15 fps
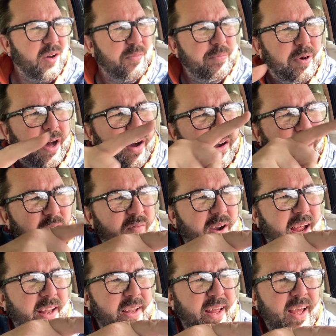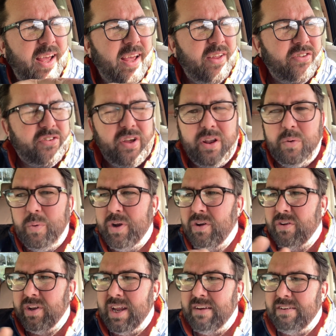park up round there so that we're
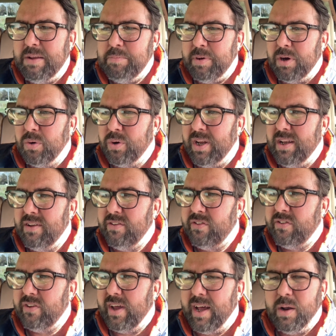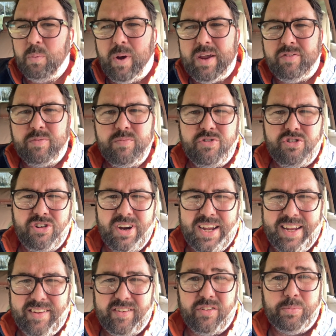not near any buildings and away from
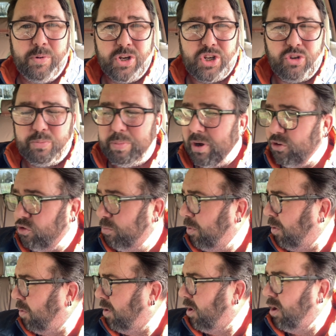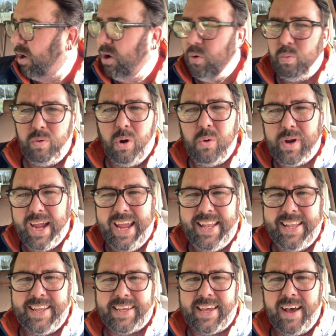trees as much as possible. We'll all get
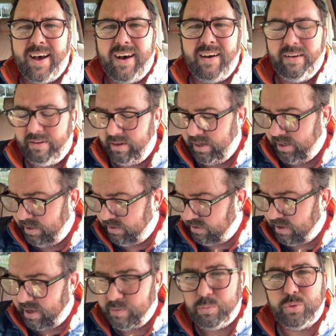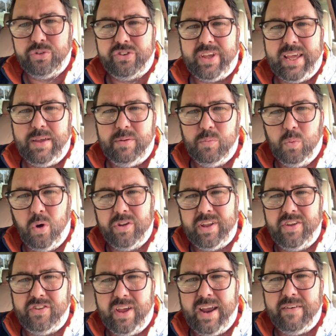in the car and we'll see what
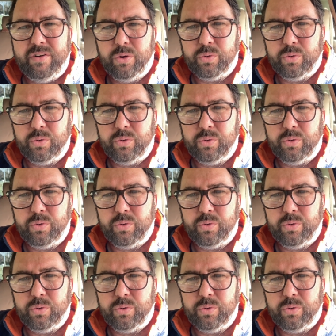this aerial